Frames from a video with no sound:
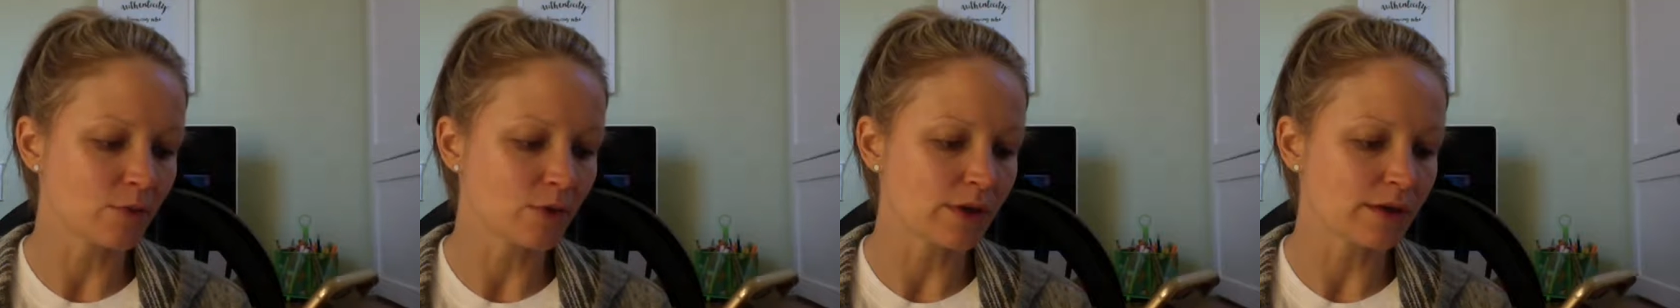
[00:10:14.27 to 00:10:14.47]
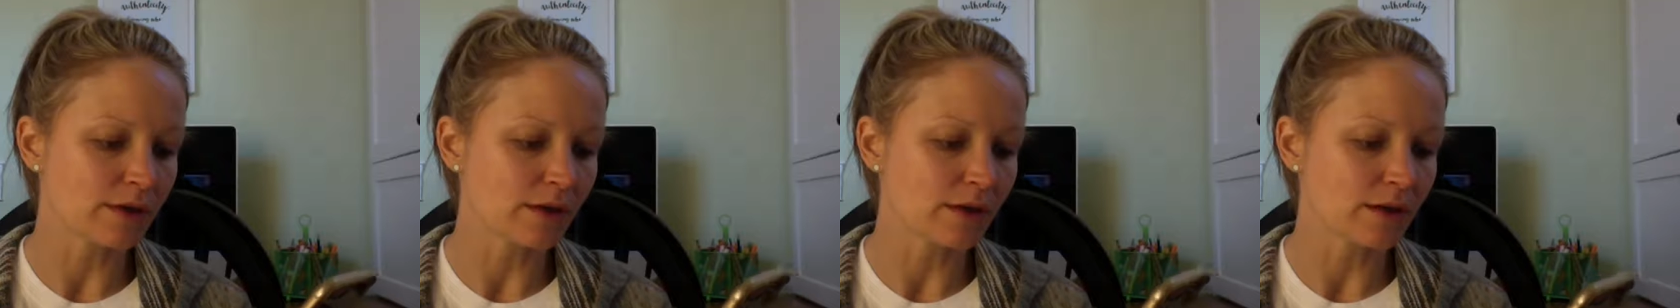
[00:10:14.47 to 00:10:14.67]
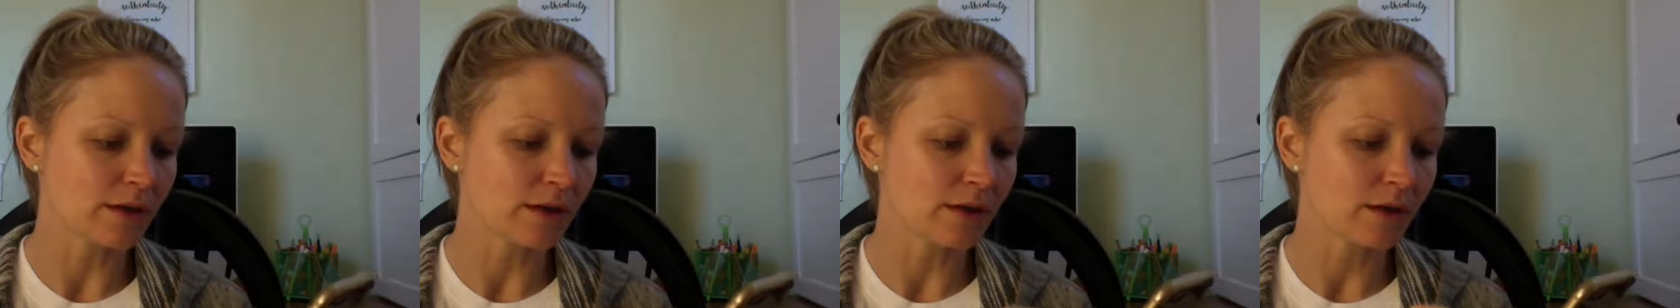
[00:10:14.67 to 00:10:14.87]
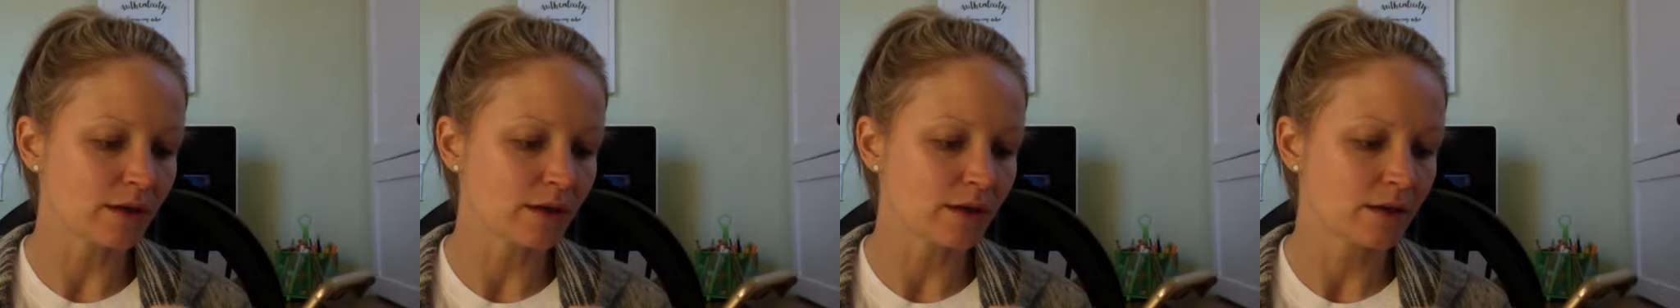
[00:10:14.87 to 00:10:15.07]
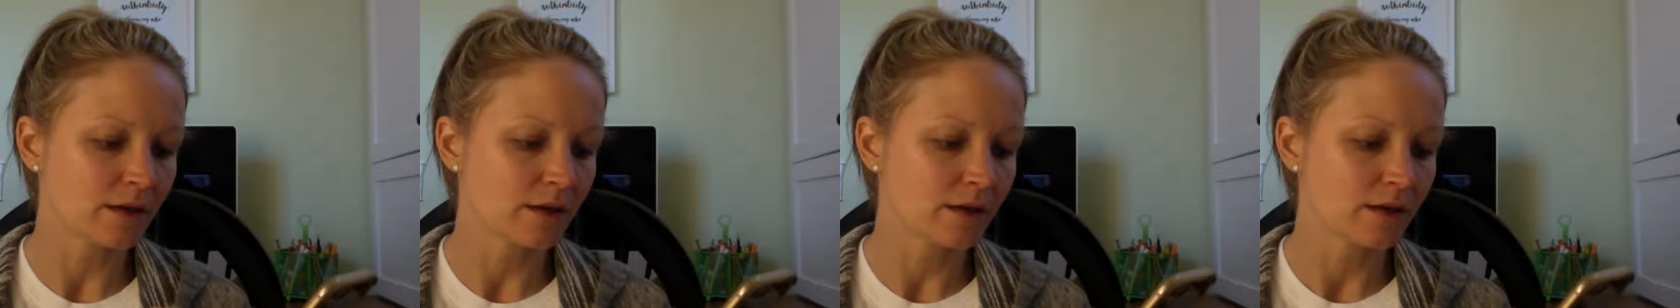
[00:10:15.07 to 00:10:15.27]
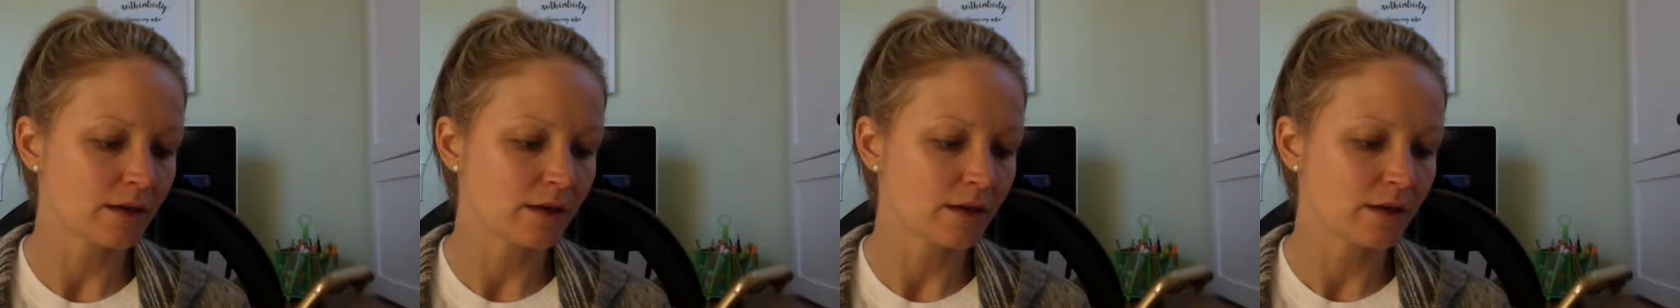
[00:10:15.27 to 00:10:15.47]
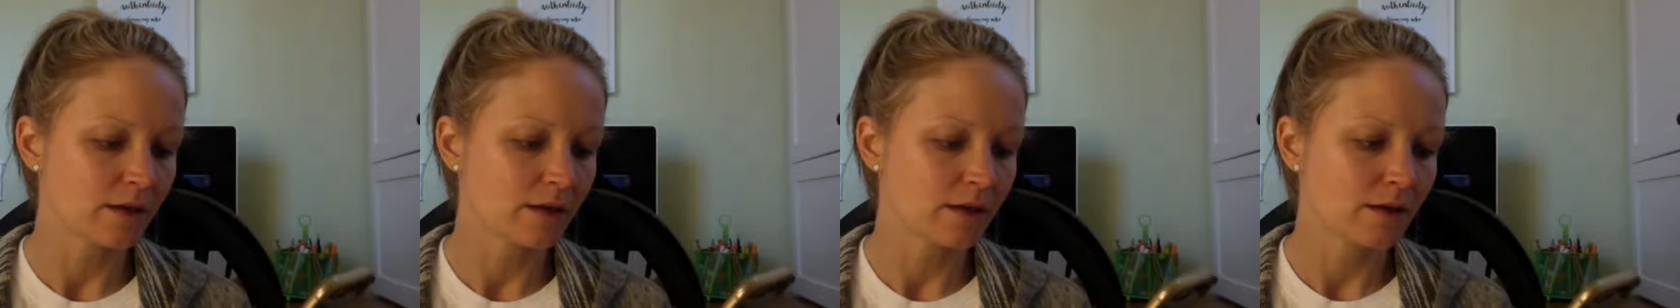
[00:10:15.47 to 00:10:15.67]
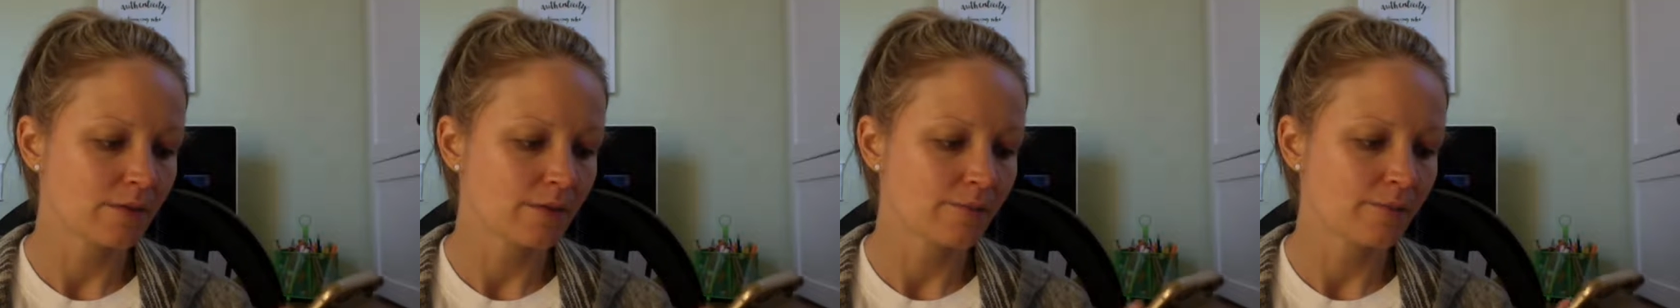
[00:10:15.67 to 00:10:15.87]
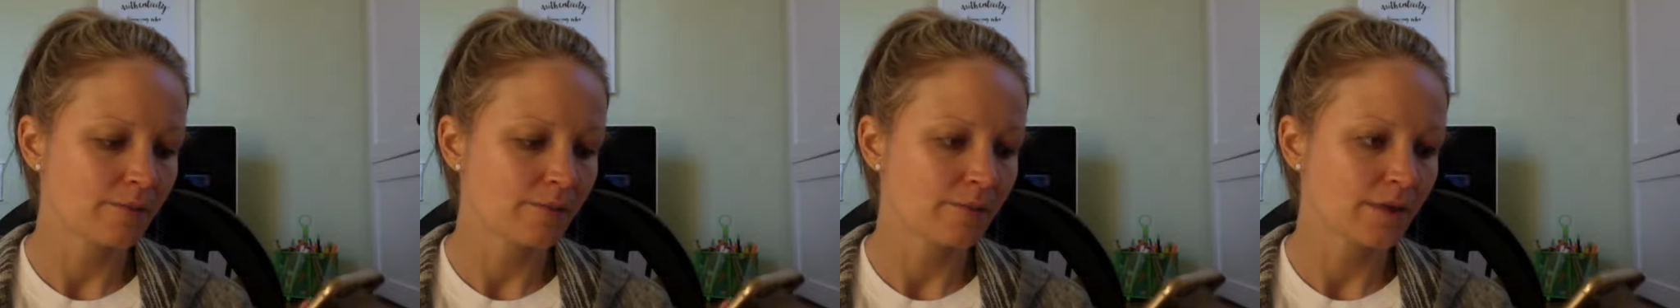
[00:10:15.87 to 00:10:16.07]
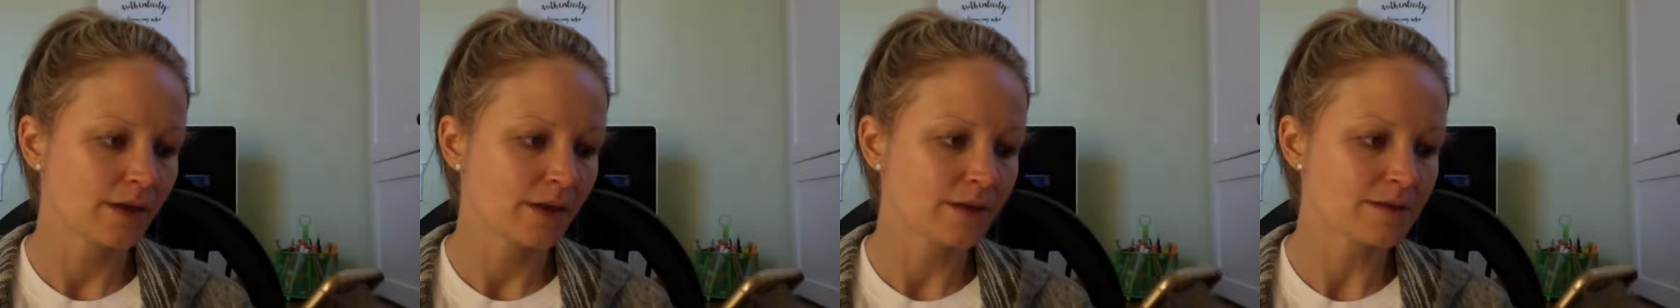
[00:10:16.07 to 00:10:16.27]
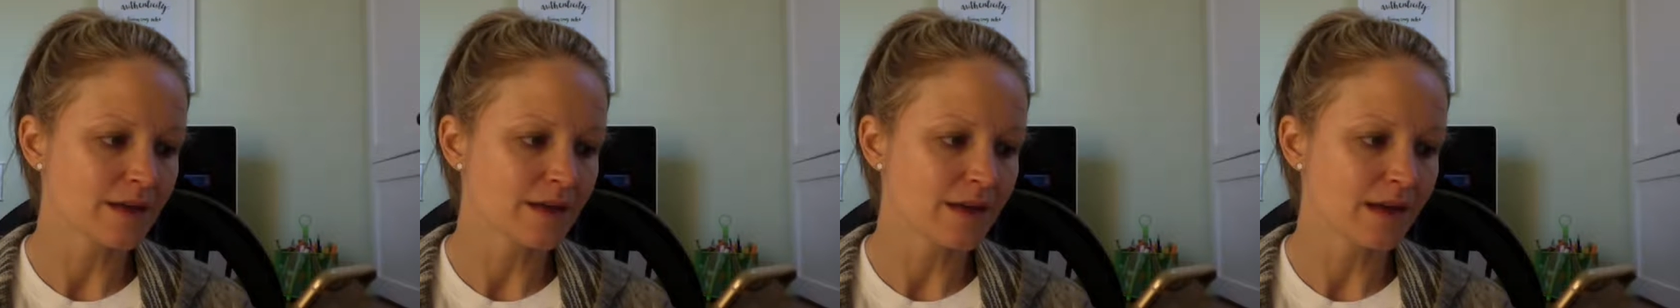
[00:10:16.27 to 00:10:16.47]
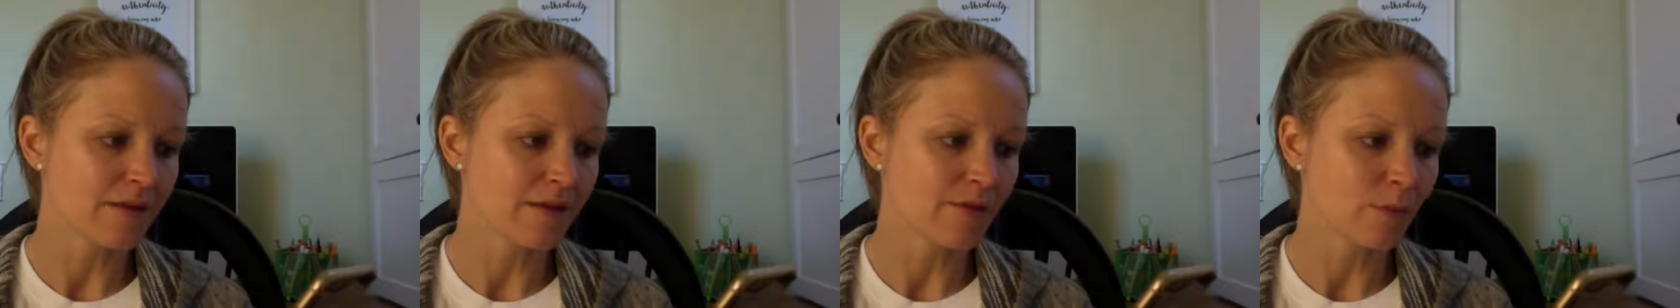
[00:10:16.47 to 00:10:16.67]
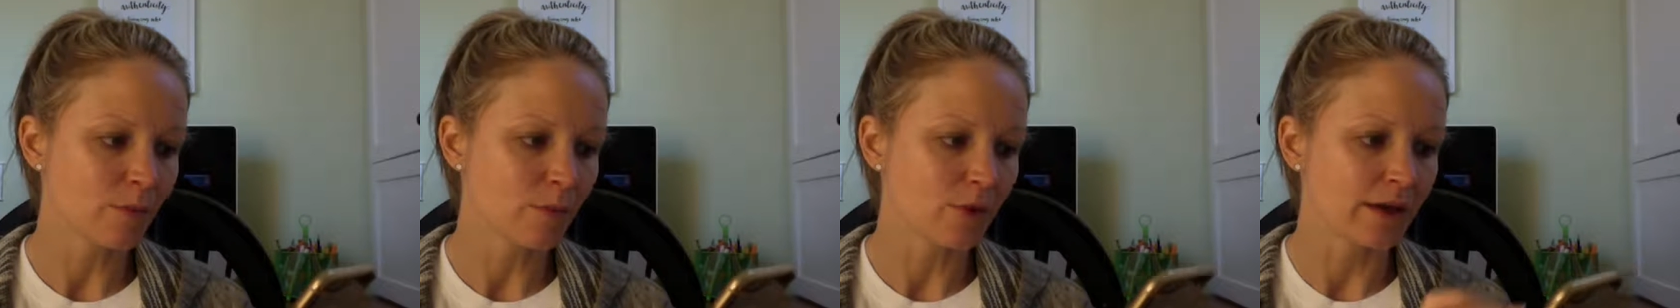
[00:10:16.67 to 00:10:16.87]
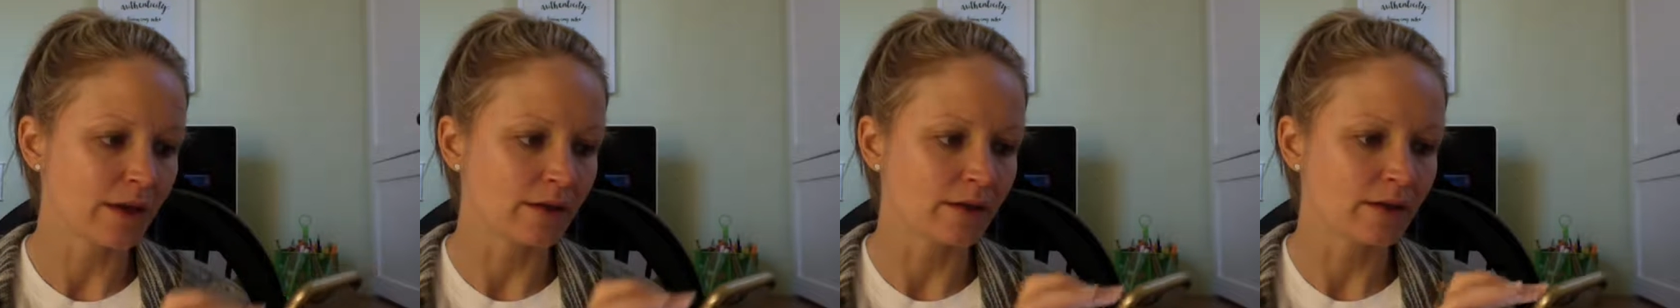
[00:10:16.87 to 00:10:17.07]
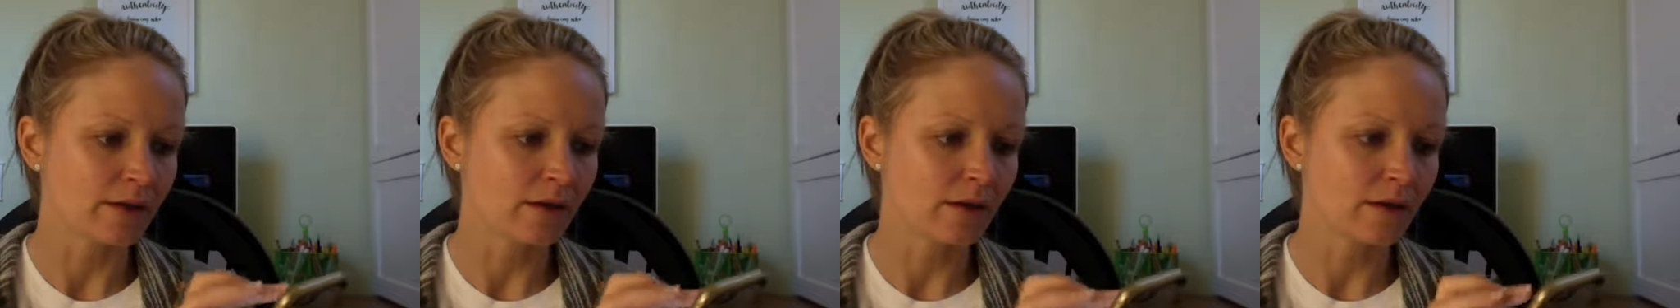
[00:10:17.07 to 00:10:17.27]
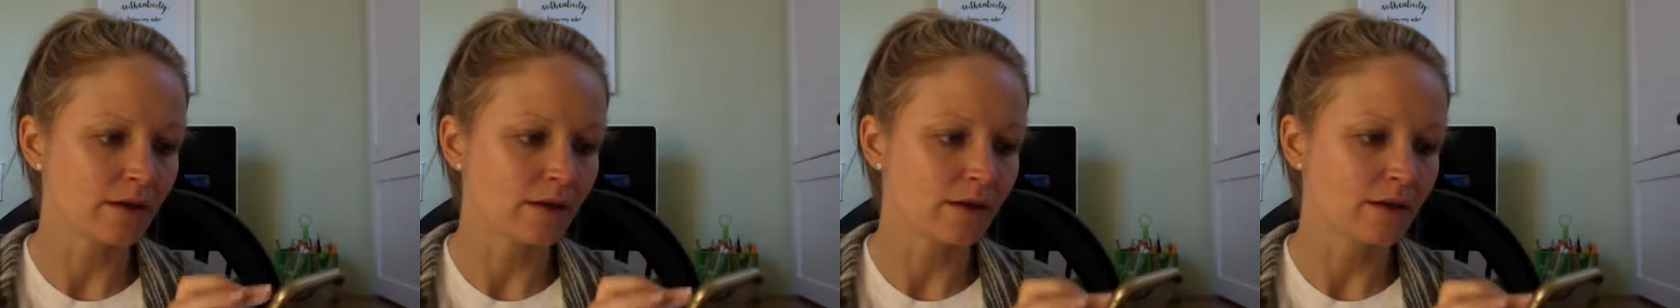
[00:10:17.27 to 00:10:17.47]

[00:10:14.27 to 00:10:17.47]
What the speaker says: print it, because I never print it.